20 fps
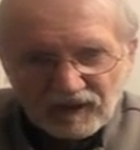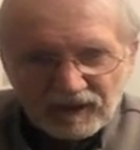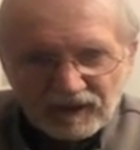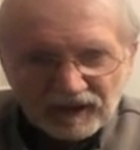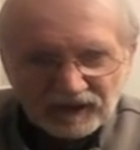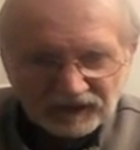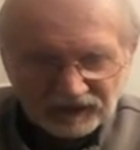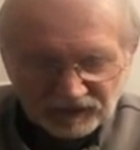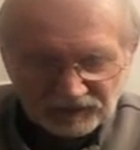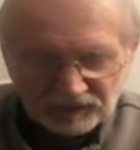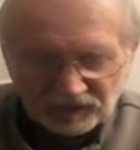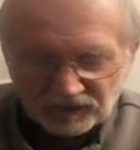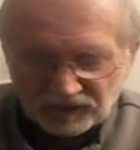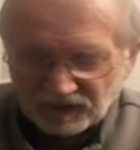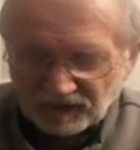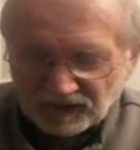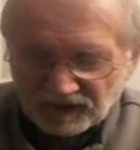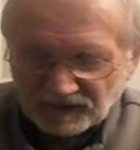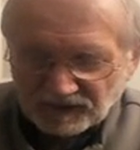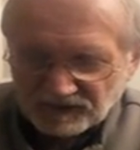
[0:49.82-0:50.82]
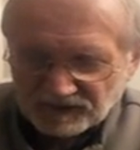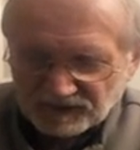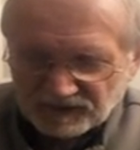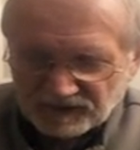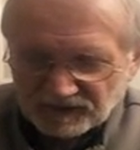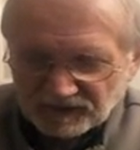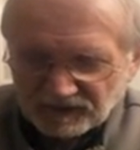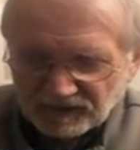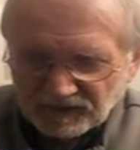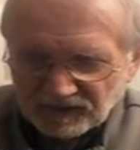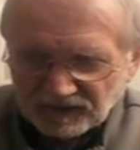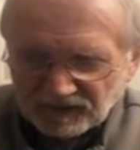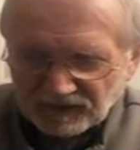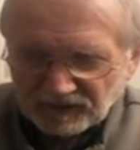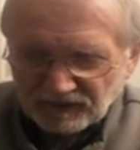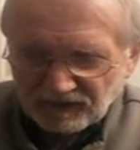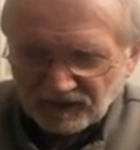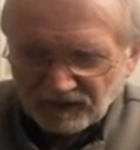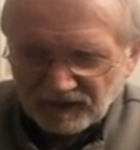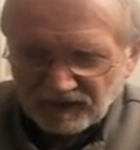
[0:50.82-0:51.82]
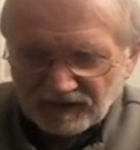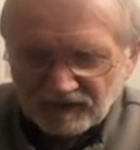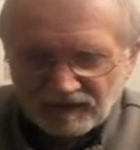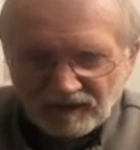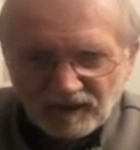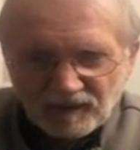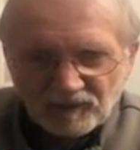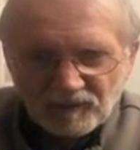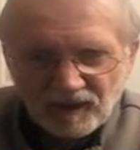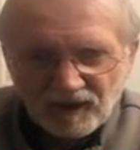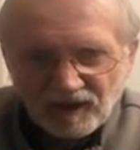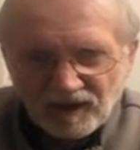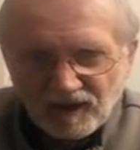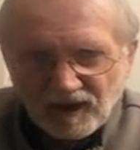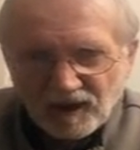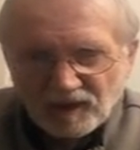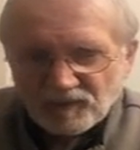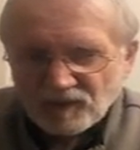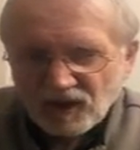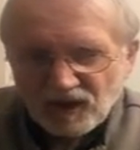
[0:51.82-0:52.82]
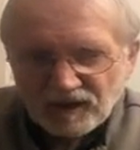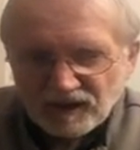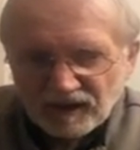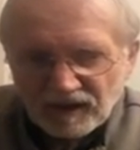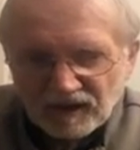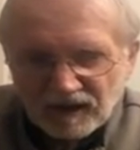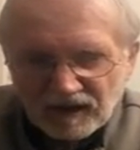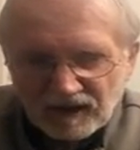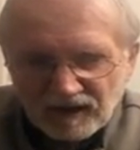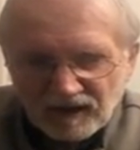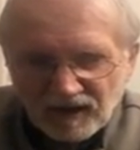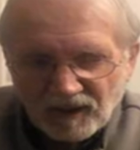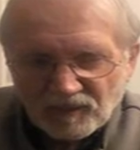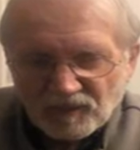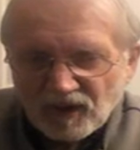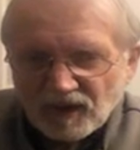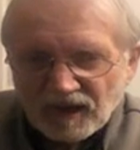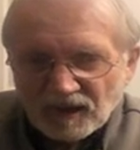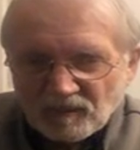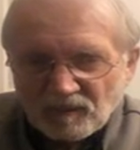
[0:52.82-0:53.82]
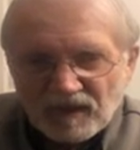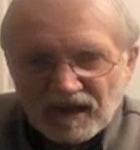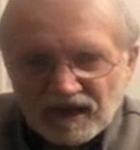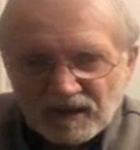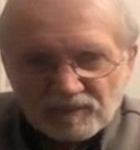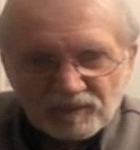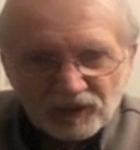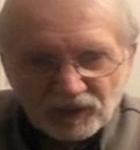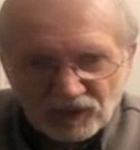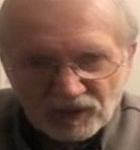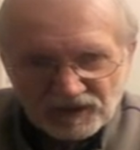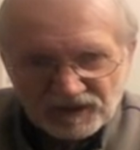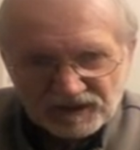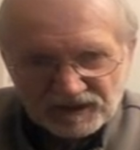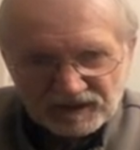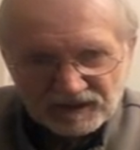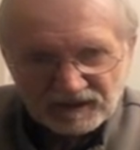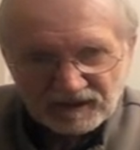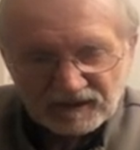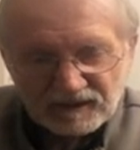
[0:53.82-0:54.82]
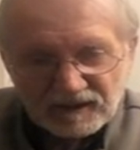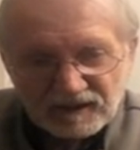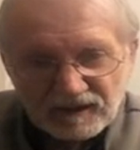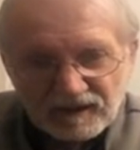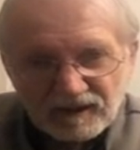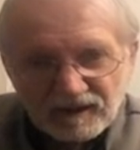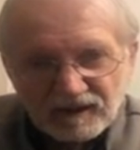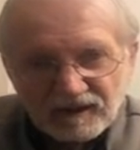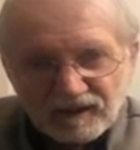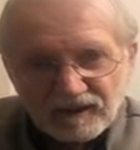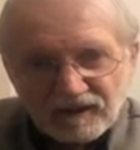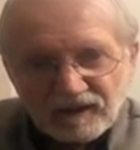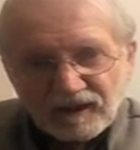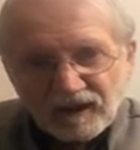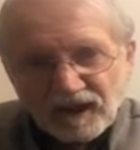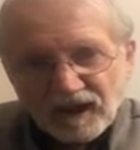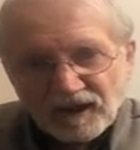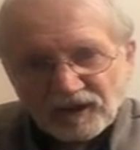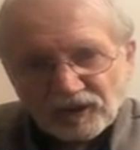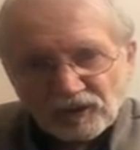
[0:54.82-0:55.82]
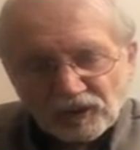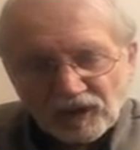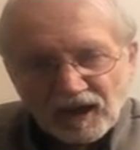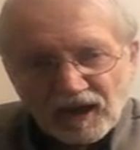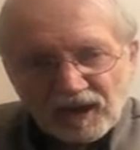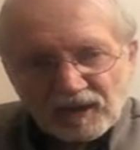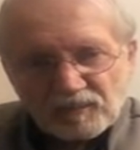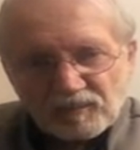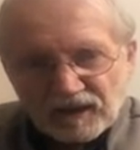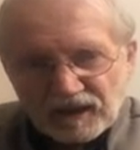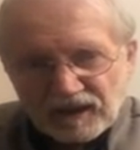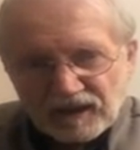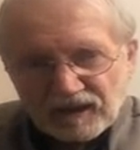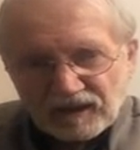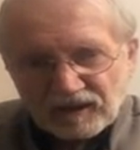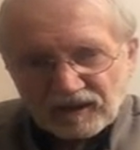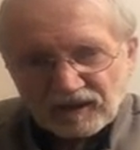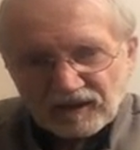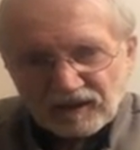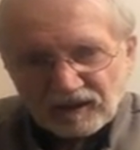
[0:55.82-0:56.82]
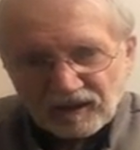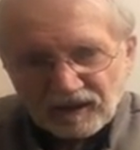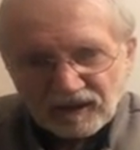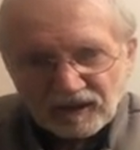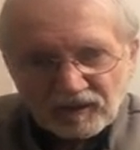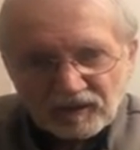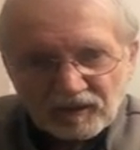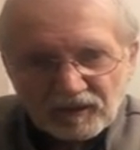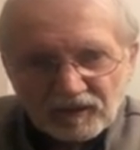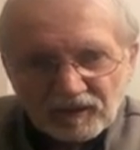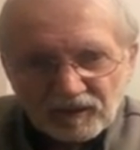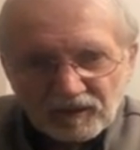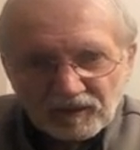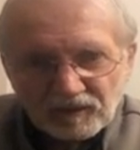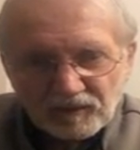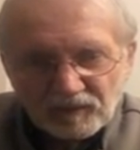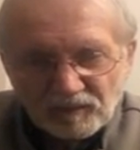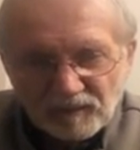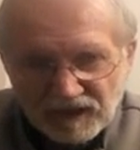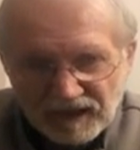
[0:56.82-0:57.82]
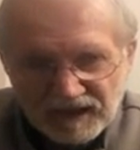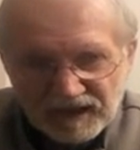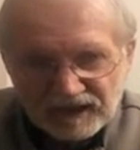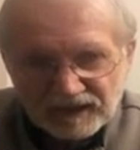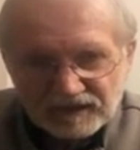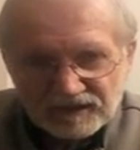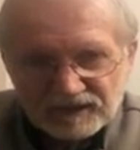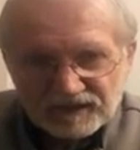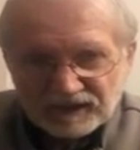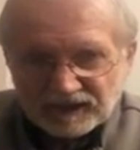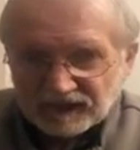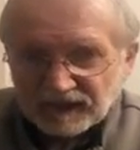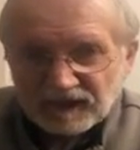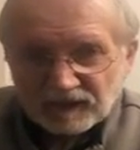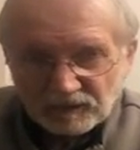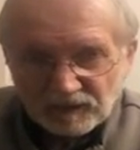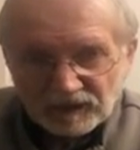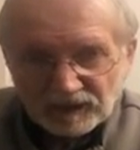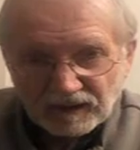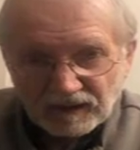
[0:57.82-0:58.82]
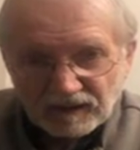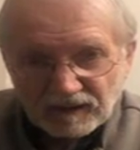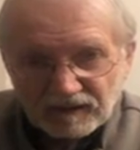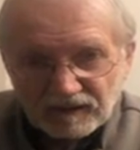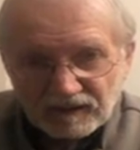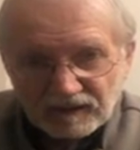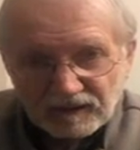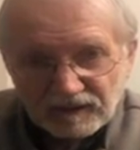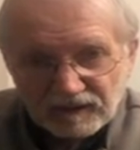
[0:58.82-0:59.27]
and different things. I'm not a mean person. I don't like being mean to anybody.